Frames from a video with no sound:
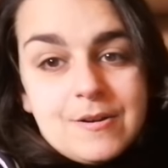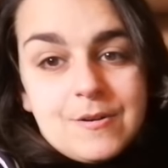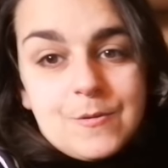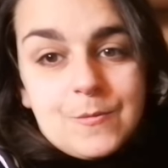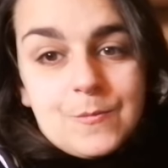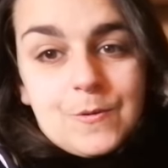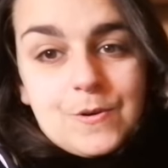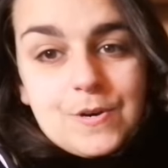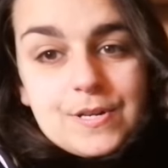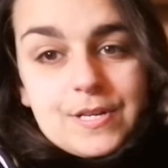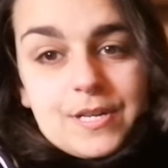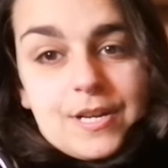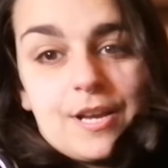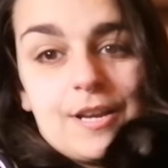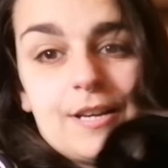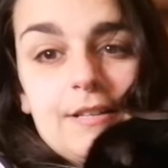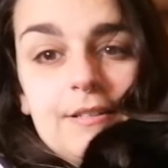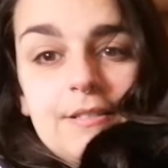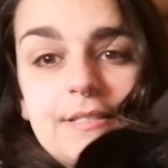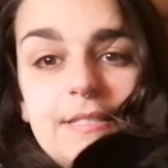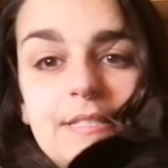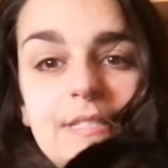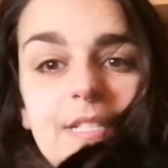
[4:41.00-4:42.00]
wound, her
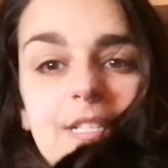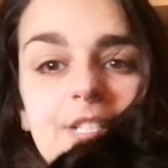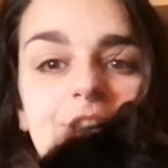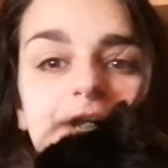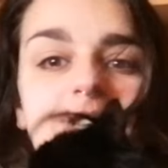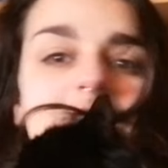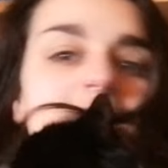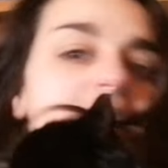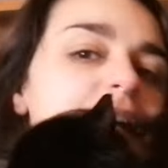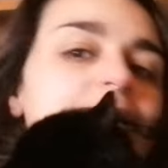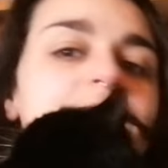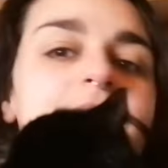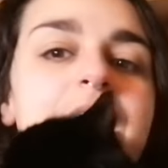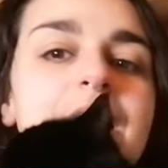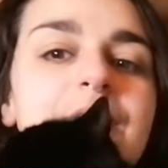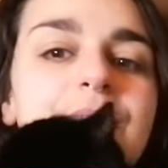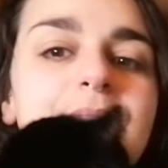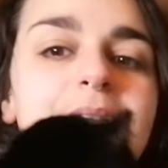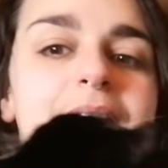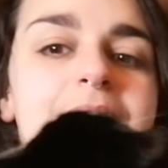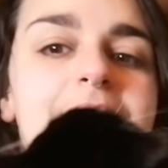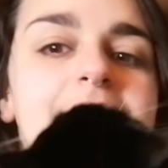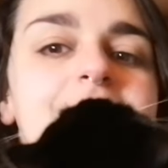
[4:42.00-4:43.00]
little stitches are
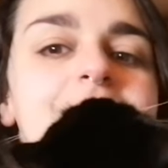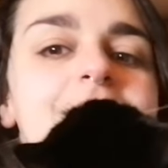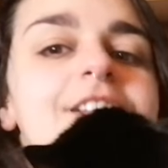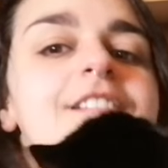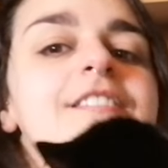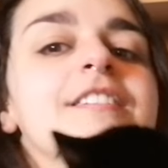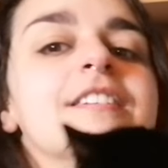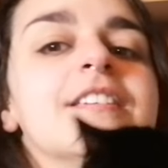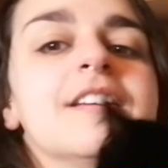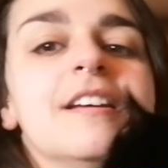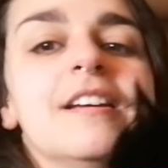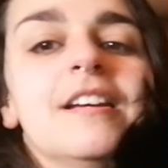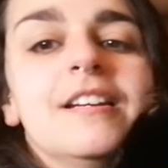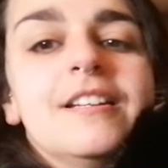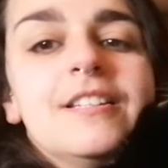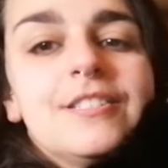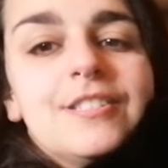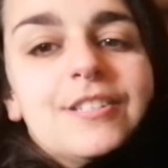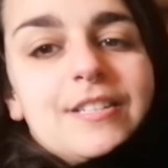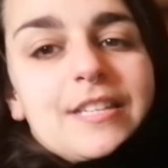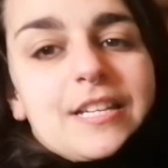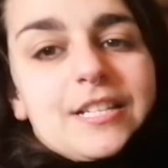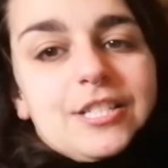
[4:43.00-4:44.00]
really good.
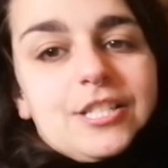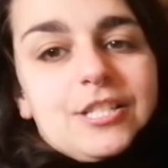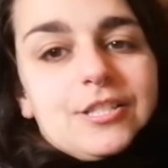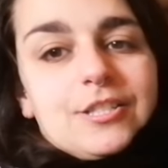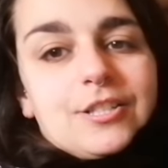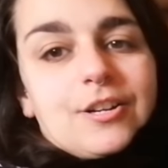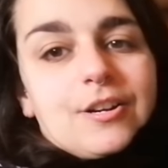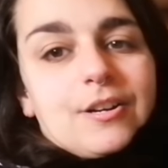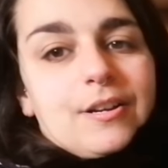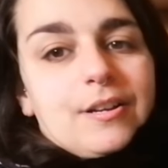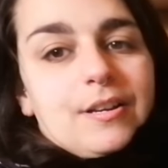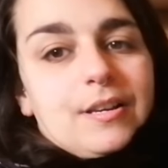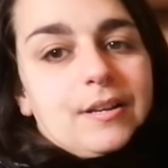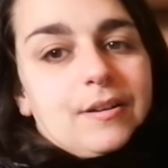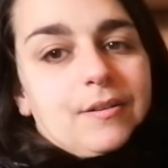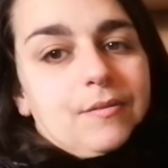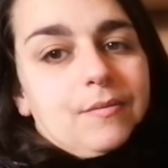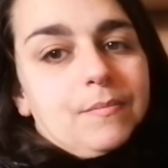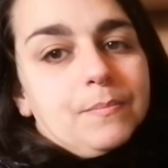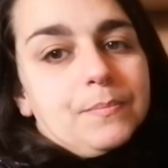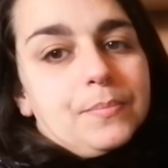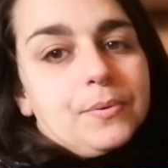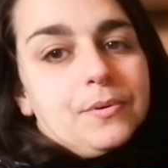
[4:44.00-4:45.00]
So now she's got a
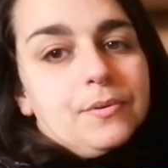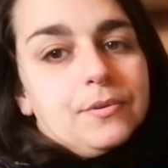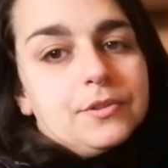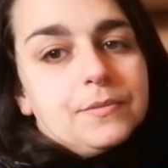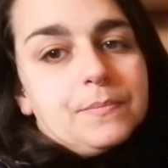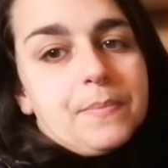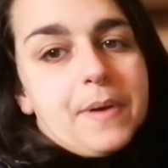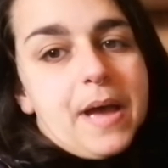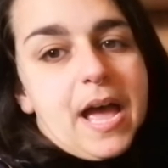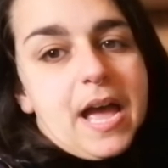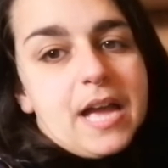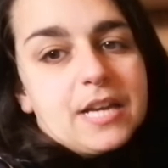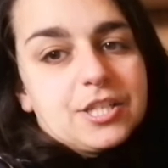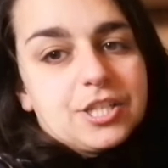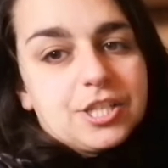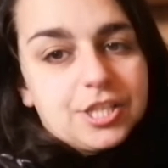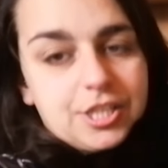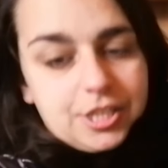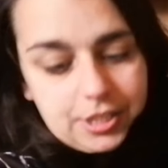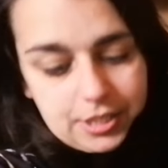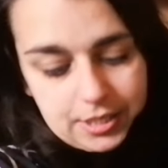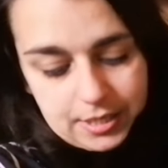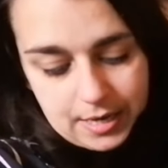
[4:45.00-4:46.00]
little bald
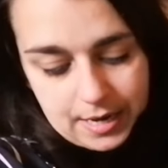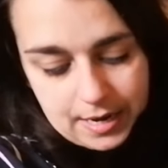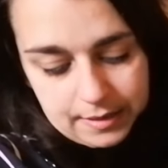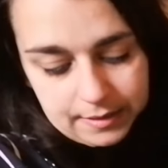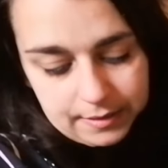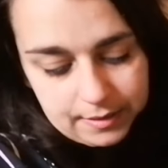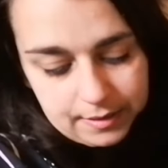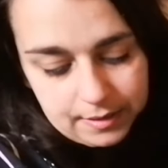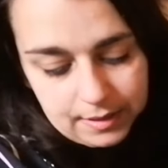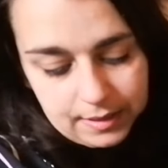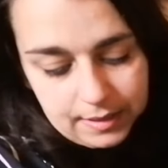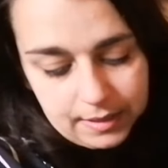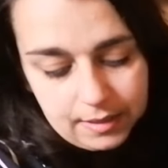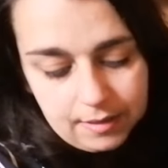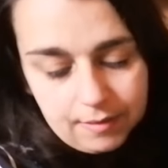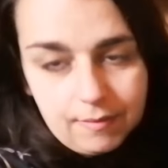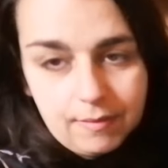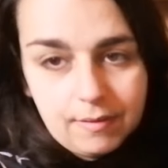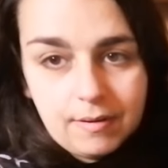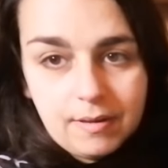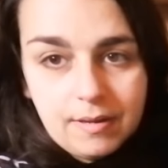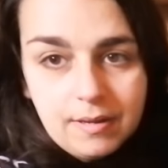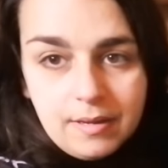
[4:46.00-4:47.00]
patch and her
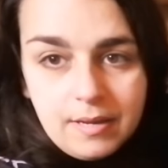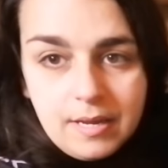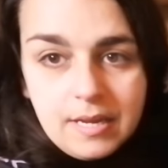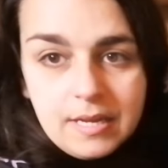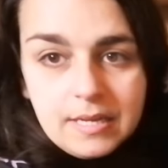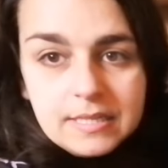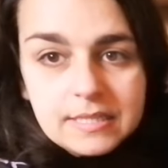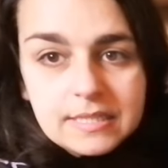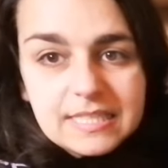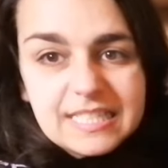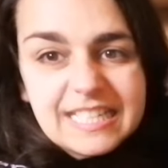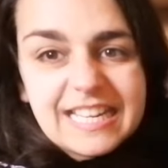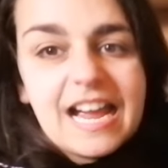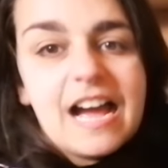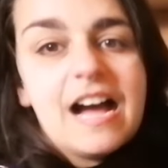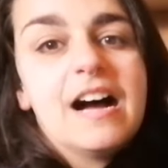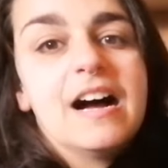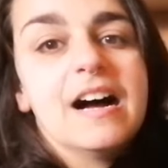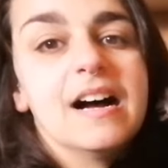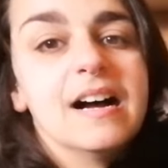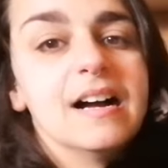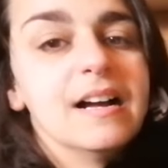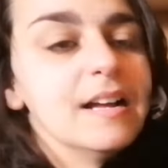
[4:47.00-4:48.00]
little
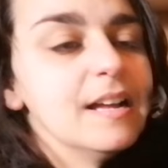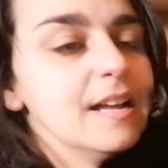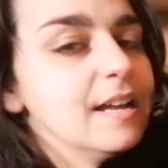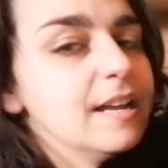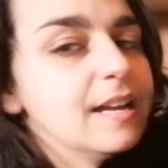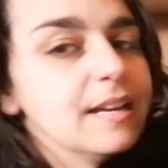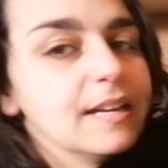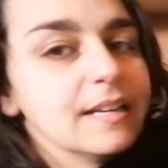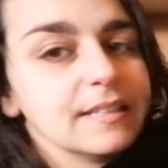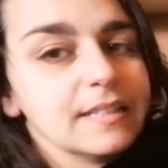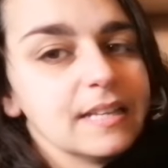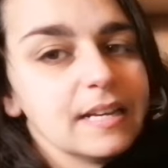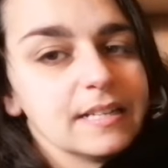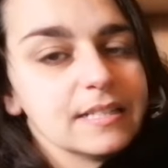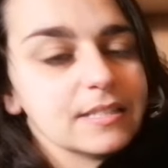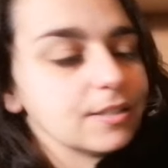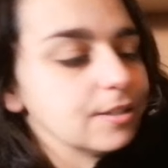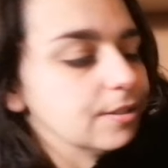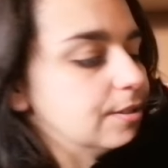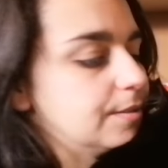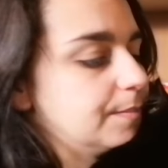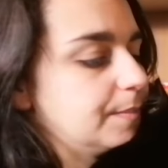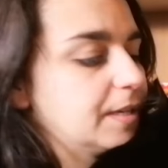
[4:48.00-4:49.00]
scar that is
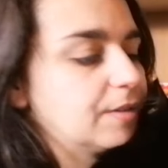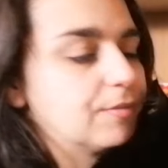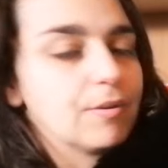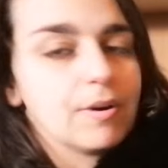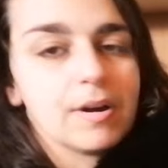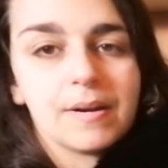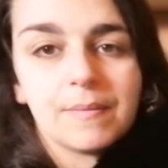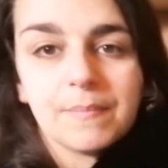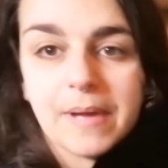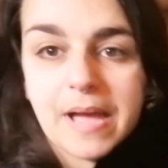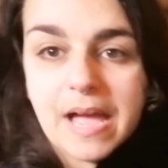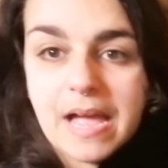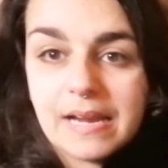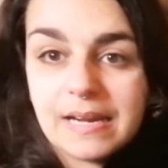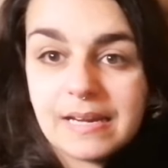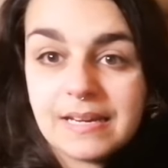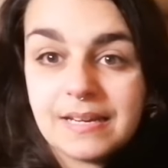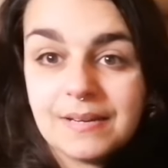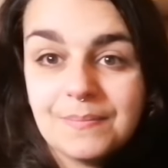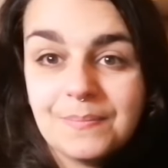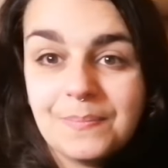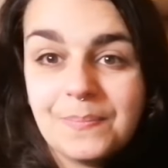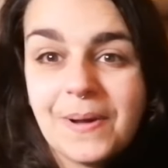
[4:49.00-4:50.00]
going to be growing back.
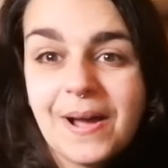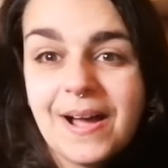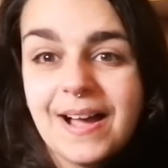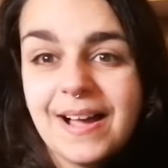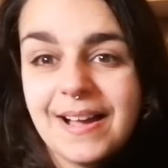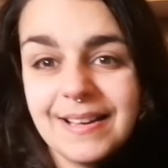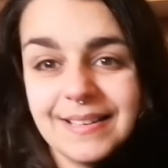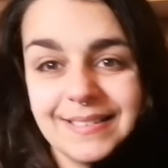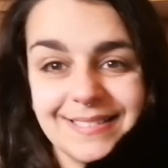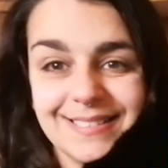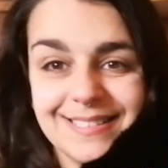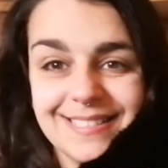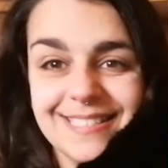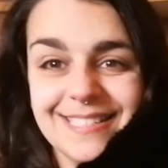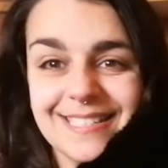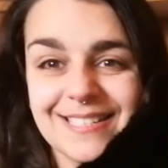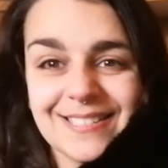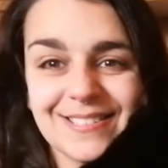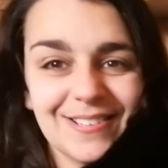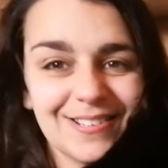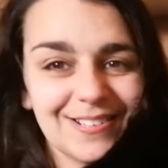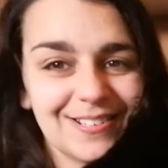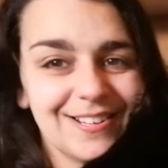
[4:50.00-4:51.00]
But
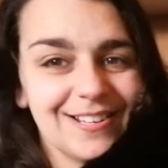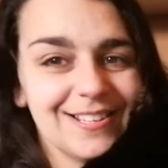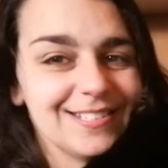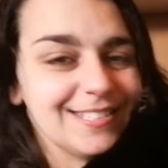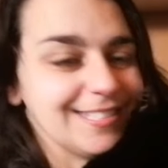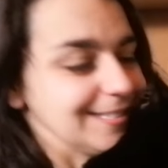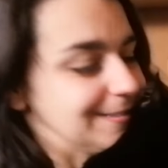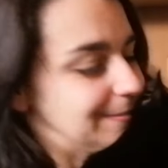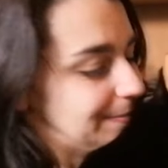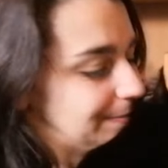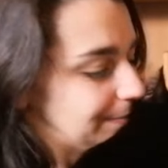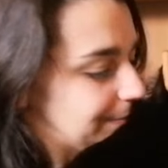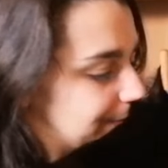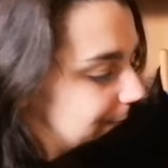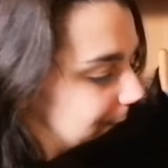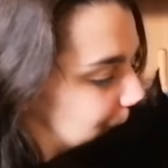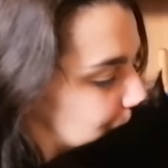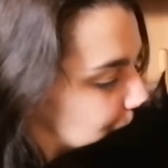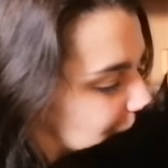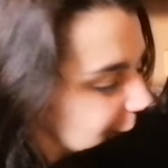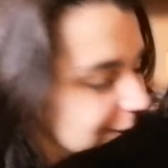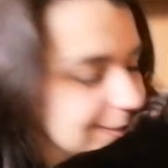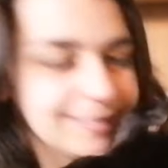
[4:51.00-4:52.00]
she's all good.
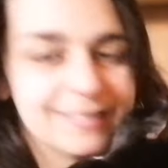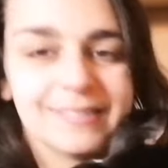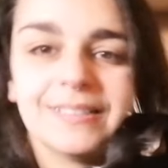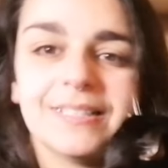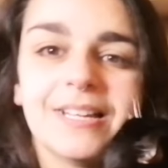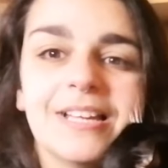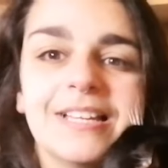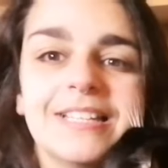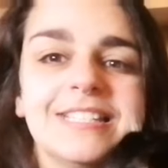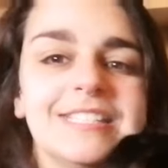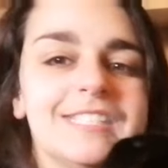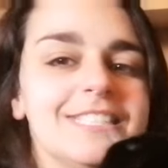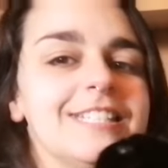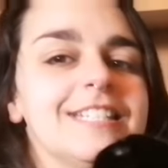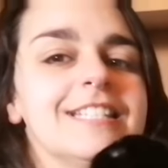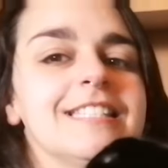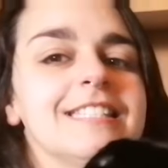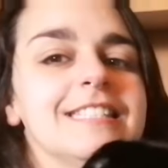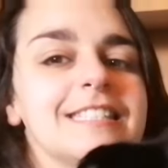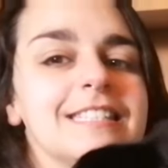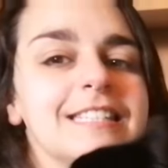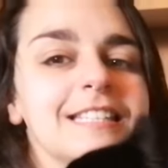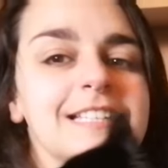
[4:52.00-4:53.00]

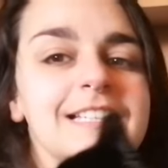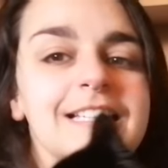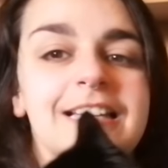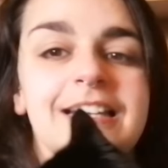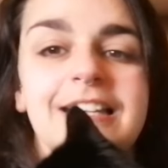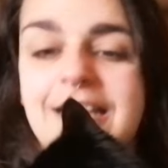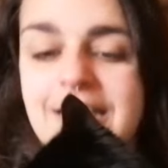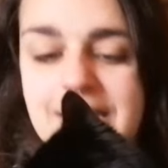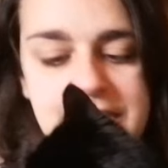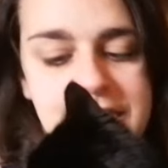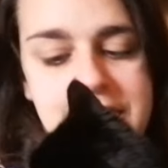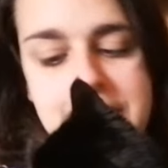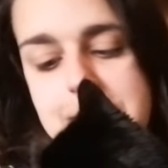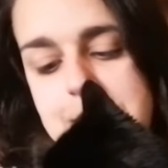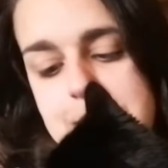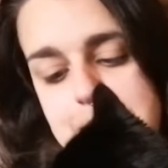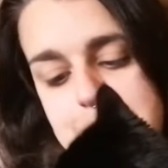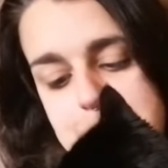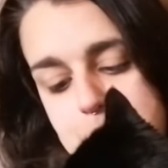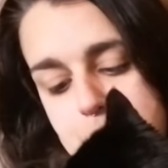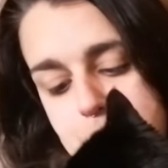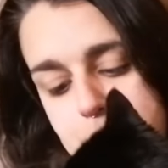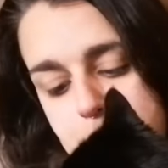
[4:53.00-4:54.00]
She's
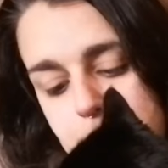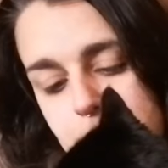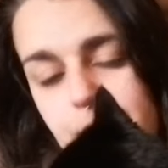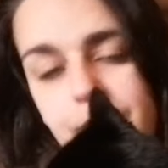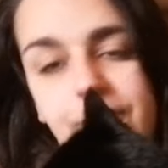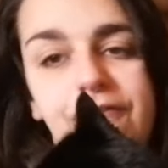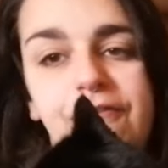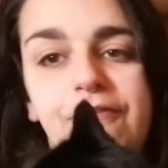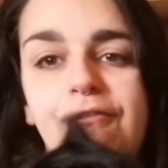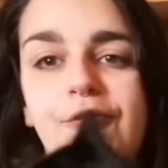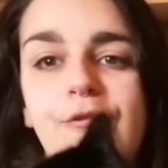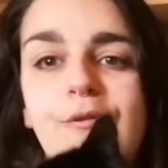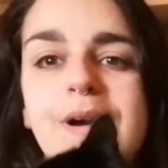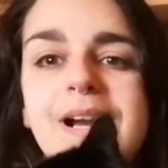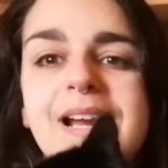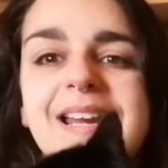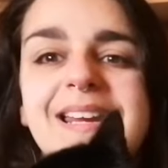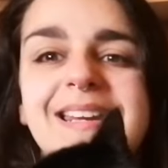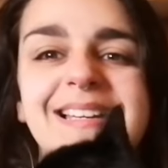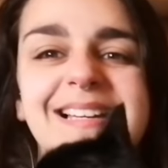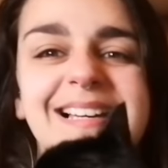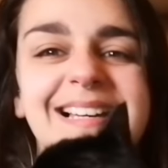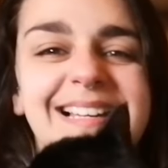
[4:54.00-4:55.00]
all
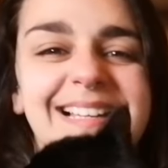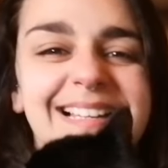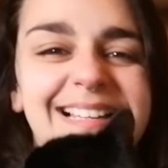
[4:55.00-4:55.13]
free